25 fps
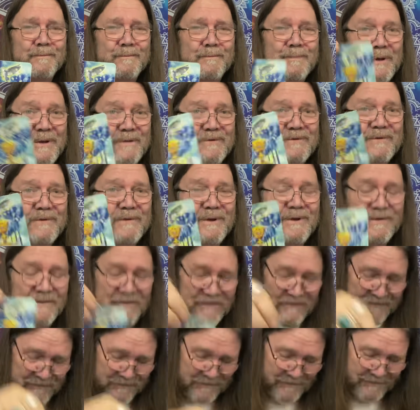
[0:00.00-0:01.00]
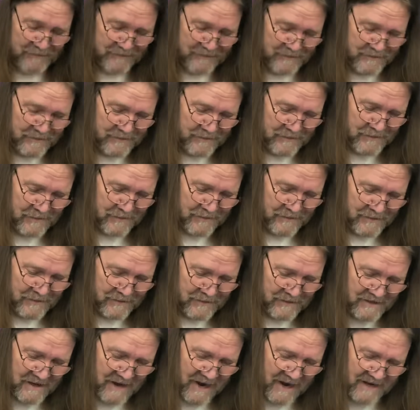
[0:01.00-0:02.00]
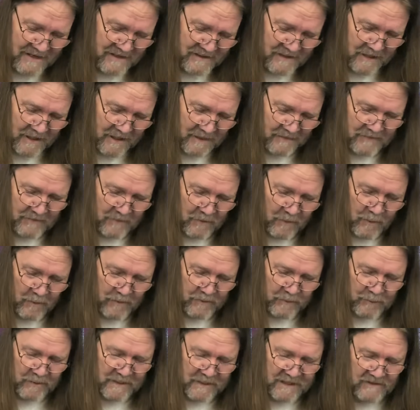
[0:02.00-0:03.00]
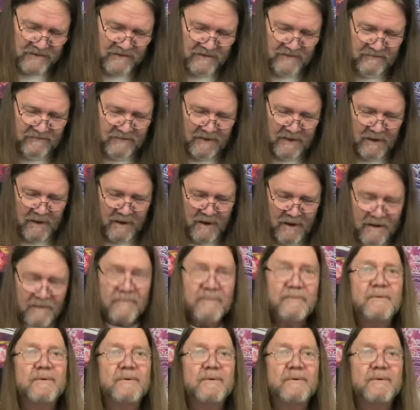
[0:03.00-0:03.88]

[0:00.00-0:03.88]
It's this nine cups. Oh, the ring just fell off.